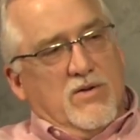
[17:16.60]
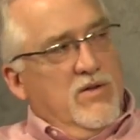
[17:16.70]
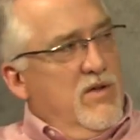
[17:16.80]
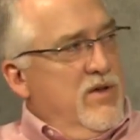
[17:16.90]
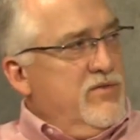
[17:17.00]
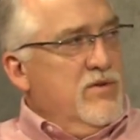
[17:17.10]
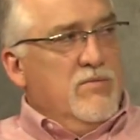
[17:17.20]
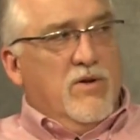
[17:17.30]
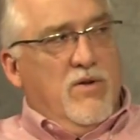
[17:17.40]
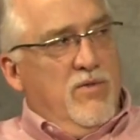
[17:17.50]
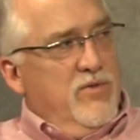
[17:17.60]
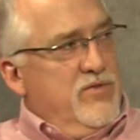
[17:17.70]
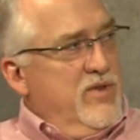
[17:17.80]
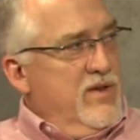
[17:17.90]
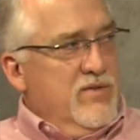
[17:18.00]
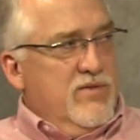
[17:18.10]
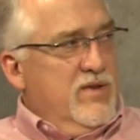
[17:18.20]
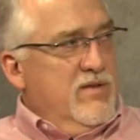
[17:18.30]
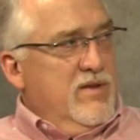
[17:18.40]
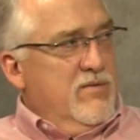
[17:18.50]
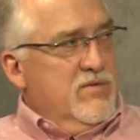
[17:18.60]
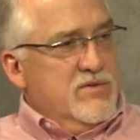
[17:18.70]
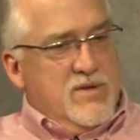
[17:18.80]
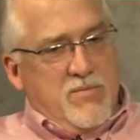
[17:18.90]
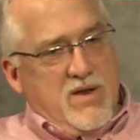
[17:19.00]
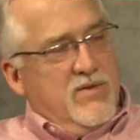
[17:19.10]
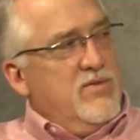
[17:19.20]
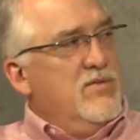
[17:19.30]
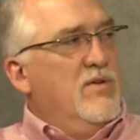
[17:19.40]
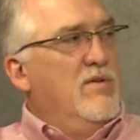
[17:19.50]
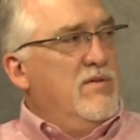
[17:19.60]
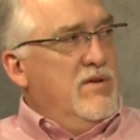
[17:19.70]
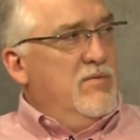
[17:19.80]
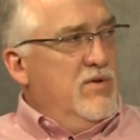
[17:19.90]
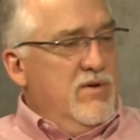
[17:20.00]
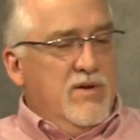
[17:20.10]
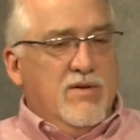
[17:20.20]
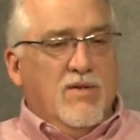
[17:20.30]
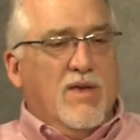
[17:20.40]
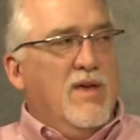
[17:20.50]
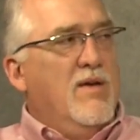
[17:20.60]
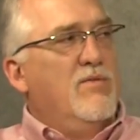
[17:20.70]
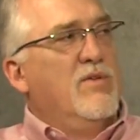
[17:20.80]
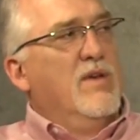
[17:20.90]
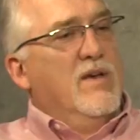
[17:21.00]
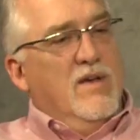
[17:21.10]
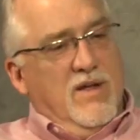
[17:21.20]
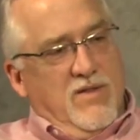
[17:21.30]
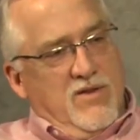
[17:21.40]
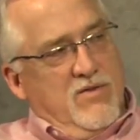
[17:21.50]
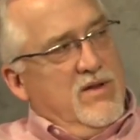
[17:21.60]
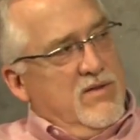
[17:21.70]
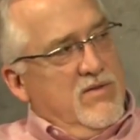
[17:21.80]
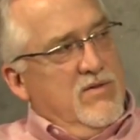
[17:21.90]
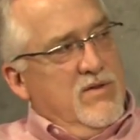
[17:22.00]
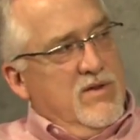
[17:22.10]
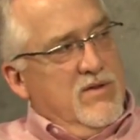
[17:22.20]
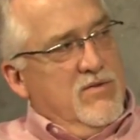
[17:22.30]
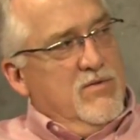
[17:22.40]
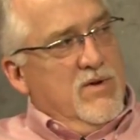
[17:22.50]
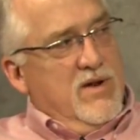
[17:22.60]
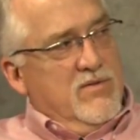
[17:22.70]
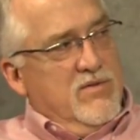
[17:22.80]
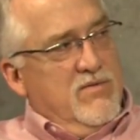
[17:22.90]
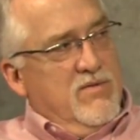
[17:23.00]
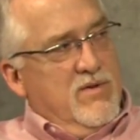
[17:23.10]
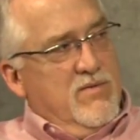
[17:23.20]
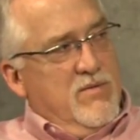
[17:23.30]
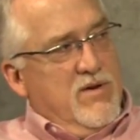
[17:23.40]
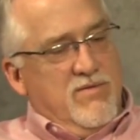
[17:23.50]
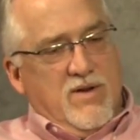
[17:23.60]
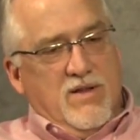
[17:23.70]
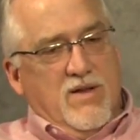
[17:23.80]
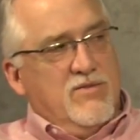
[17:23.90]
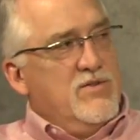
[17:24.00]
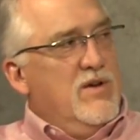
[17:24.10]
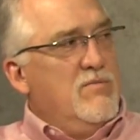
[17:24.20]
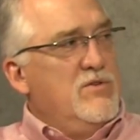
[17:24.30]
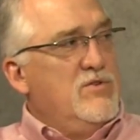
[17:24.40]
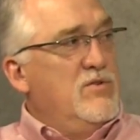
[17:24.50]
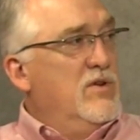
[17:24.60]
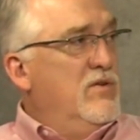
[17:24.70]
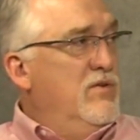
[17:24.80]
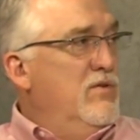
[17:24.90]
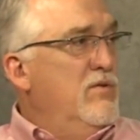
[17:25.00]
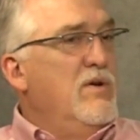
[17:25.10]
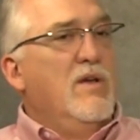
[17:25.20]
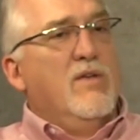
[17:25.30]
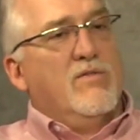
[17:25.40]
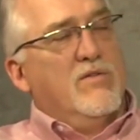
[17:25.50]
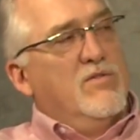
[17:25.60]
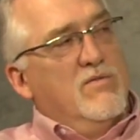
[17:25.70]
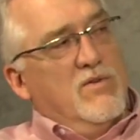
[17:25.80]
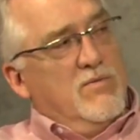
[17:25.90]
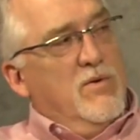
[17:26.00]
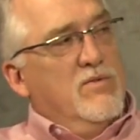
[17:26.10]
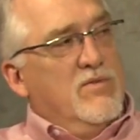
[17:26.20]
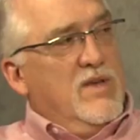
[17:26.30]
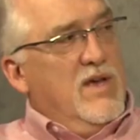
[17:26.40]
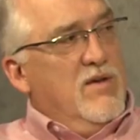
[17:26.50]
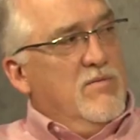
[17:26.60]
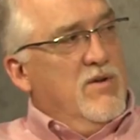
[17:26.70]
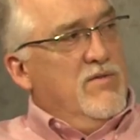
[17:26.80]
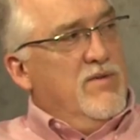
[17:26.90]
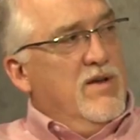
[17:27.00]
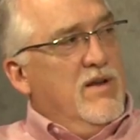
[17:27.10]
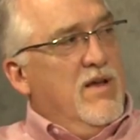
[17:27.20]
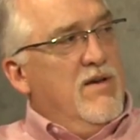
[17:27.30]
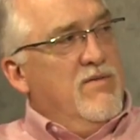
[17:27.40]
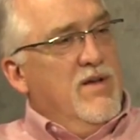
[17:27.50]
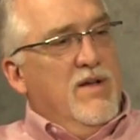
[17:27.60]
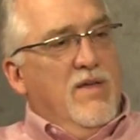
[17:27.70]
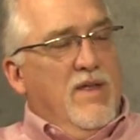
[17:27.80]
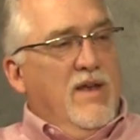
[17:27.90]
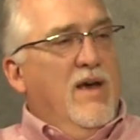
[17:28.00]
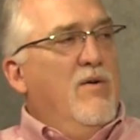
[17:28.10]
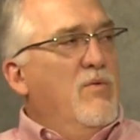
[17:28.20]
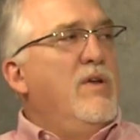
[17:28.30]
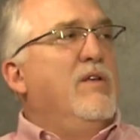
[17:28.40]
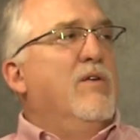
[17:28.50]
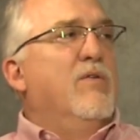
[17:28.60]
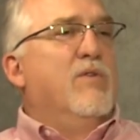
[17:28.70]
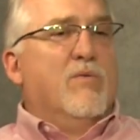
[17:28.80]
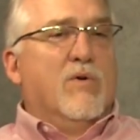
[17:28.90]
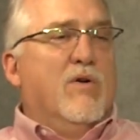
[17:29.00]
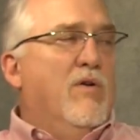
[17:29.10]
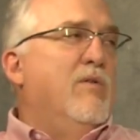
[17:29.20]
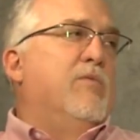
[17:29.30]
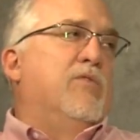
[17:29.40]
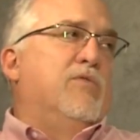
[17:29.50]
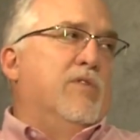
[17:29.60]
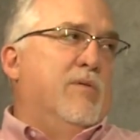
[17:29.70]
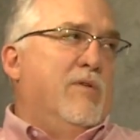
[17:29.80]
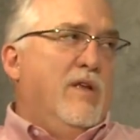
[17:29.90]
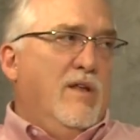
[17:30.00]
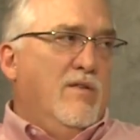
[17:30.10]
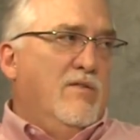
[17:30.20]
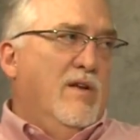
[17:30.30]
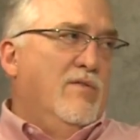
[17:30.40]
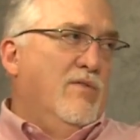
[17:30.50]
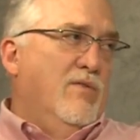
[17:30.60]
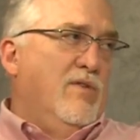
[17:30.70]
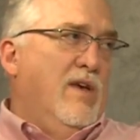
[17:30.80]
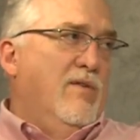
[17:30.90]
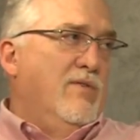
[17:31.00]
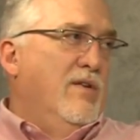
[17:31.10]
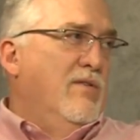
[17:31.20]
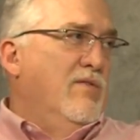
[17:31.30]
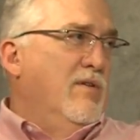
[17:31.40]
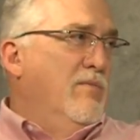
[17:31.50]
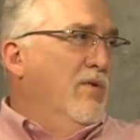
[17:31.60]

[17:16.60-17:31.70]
colostrum and all those things that where she passes on immunity to the calves. And then you get 2 rounds of a modified live shot, which you can do since you've exposed the cow to modified live. Now we know that we're almost eliminating the chance of those calves getting sick